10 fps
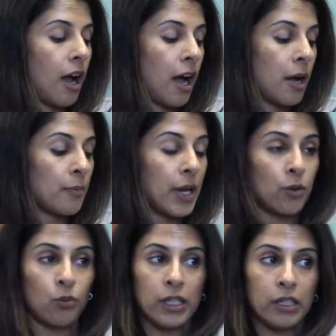
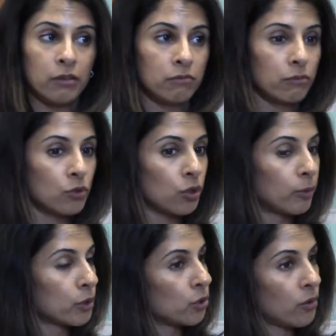And we
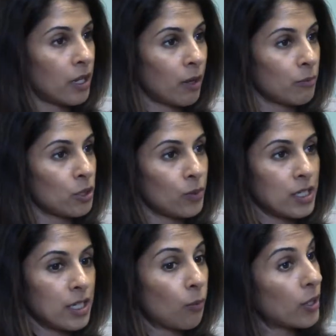troubleshoot them. So we
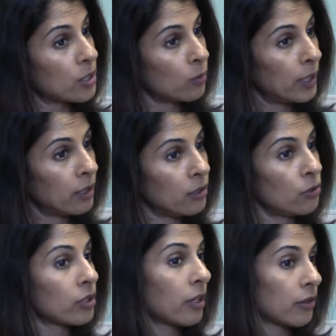see them once a week,
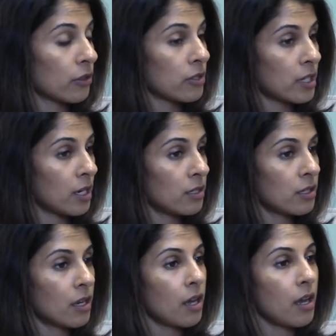usually on Thursdays.